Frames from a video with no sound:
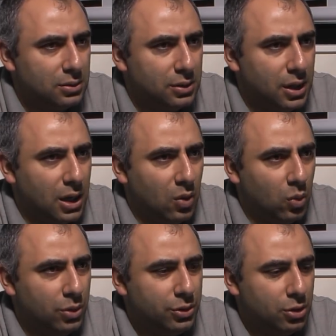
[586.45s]
Now
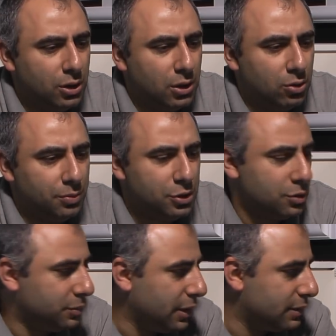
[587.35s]
what you gonna do?
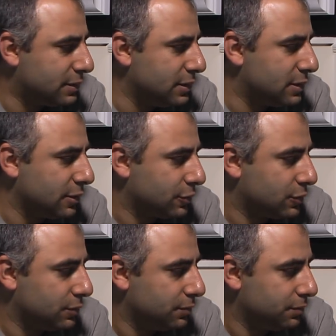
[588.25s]
Bishop takes c6.